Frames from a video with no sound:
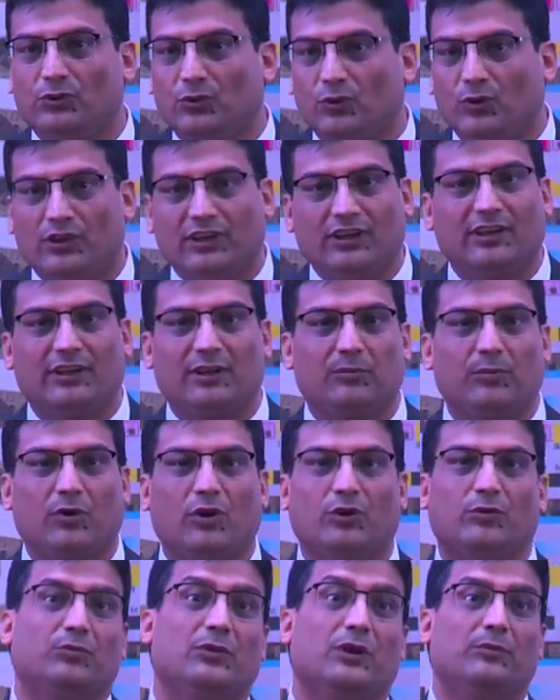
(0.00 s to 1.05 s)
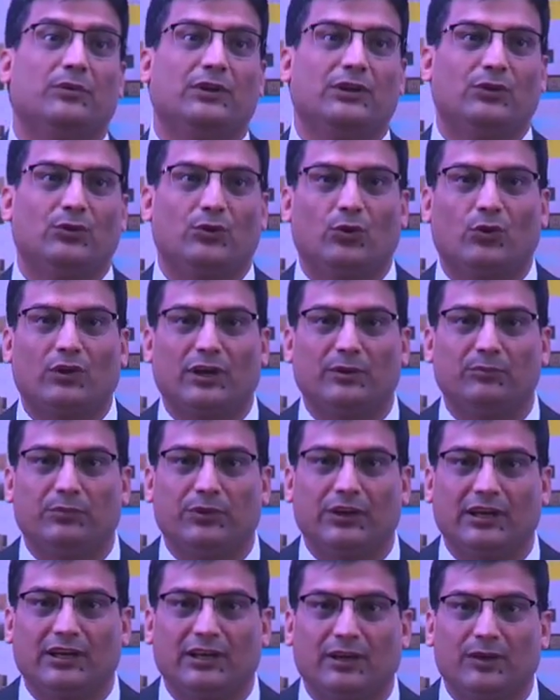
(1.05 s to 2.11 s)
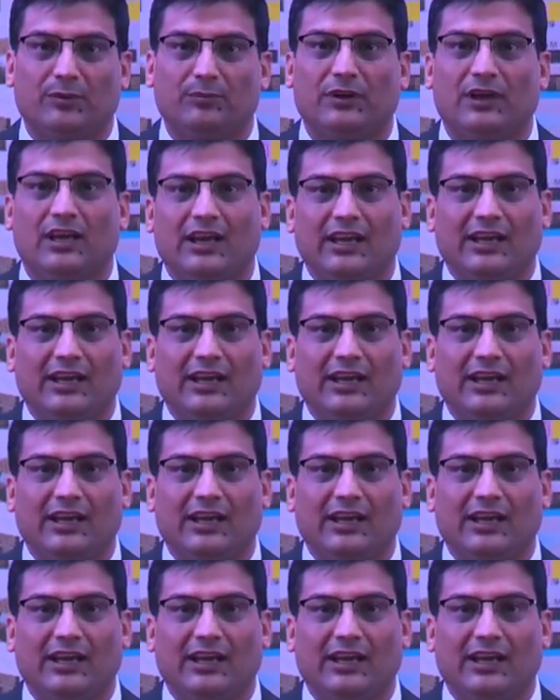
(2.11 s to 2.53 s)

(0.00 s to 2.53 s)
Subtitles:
You'll hear about maybe Euro can break up.